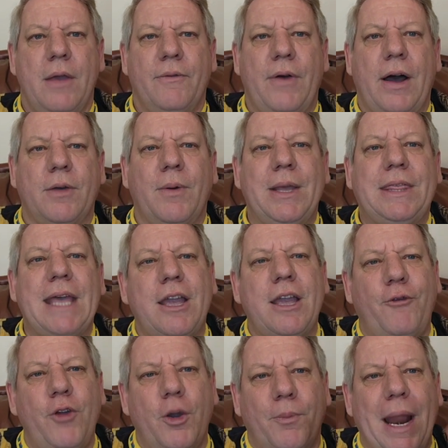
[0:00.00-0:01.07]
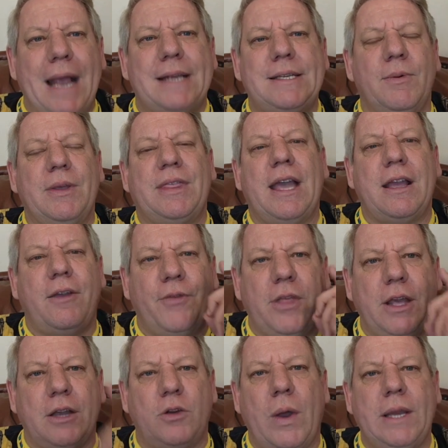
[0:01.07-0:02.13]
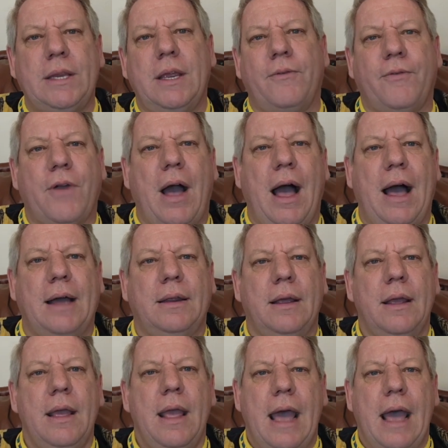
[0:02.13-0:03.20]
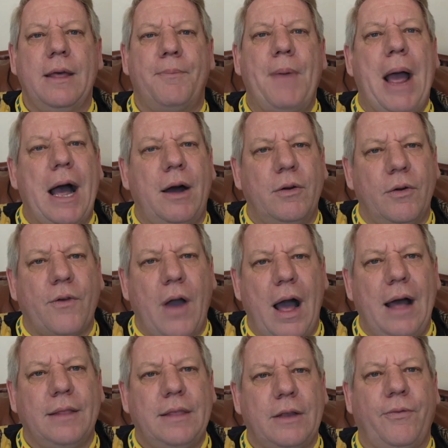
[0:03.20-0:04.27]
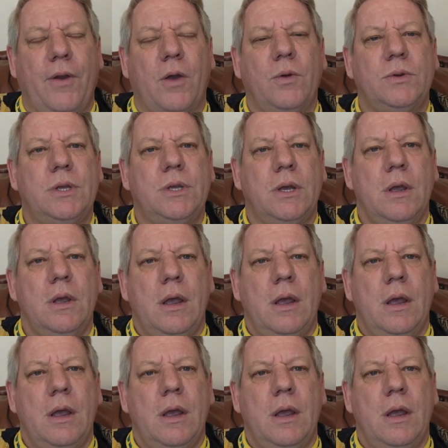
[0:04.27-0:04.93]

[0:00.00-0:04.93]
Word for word: Father, we thank you for your blessing. We thank you for the anointing of God and the power of God that flows.